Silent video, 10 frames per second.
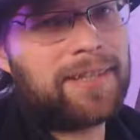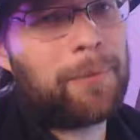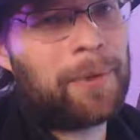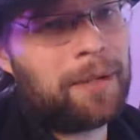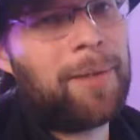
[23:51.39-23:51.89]
I
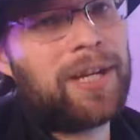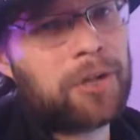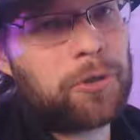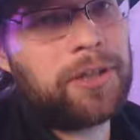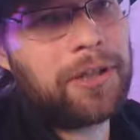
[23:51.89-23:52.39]
wanted to make
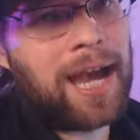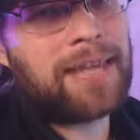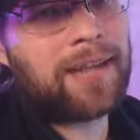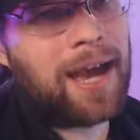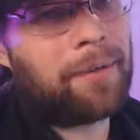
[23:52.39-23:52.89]
sure you guys
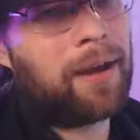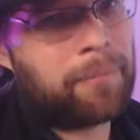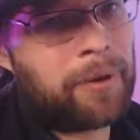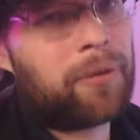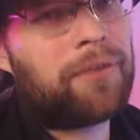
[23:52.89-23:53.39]
got
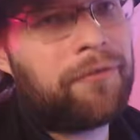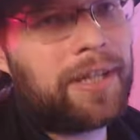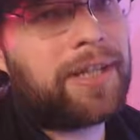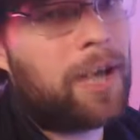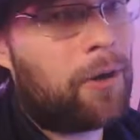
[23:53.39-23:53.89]
both a
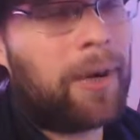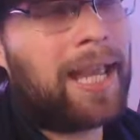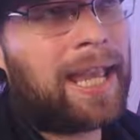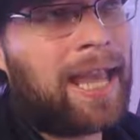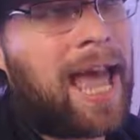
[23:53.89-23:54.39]
video
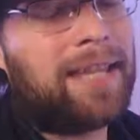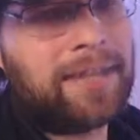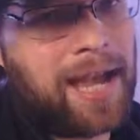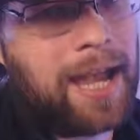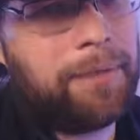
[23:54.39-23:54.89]
and had
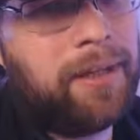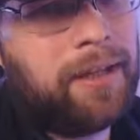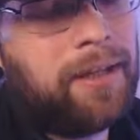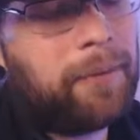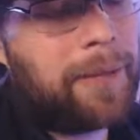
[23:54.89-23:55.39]
time.
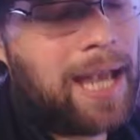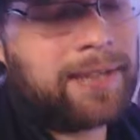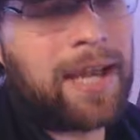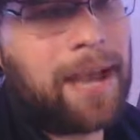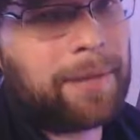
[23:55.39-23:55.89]
We had
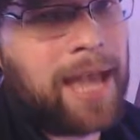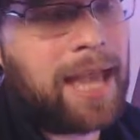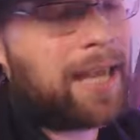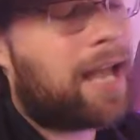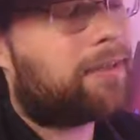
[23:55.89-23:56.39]
time to hang
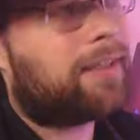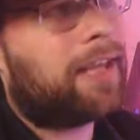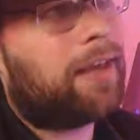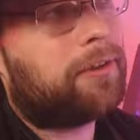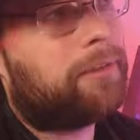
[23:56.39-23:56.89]
out
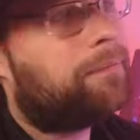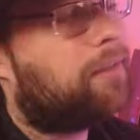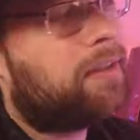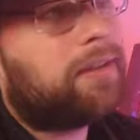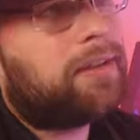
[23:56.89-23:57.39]
together.
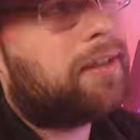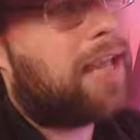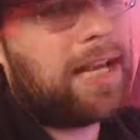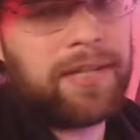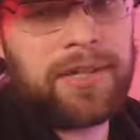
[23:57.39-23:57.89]

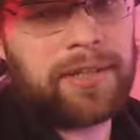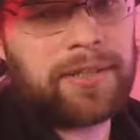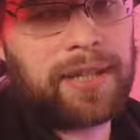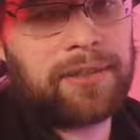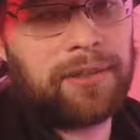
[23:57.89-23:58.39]
And it just
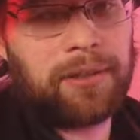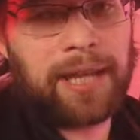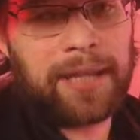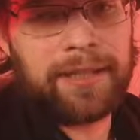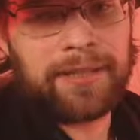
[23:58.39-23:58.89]
doesn't look
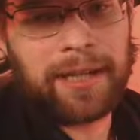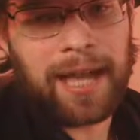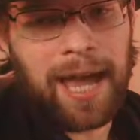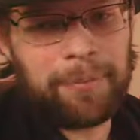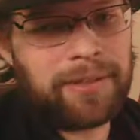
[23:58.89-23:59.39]
like it's going to
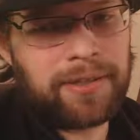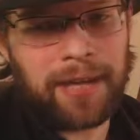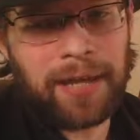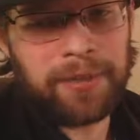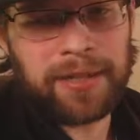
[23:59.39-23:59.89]
happen
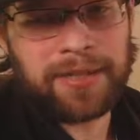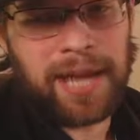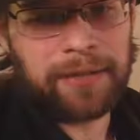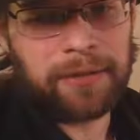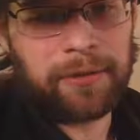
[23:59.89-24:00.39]
tonight with the
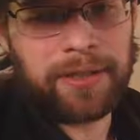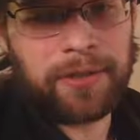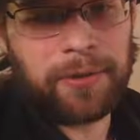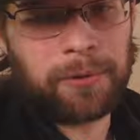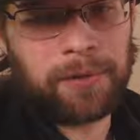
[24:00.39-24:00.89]
technical
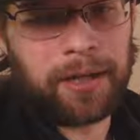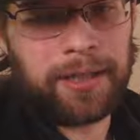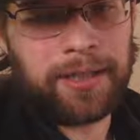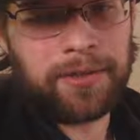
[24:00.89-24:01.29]
issues we're running into.